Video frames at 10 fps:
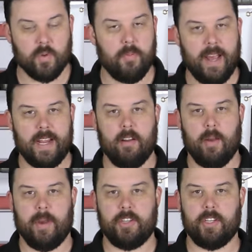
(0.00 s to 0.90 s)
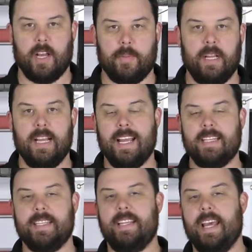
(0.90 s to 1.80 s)
We're back here at my shop
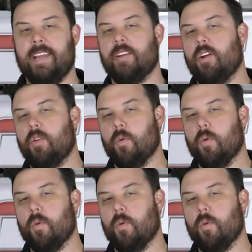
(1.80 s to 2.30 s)
and today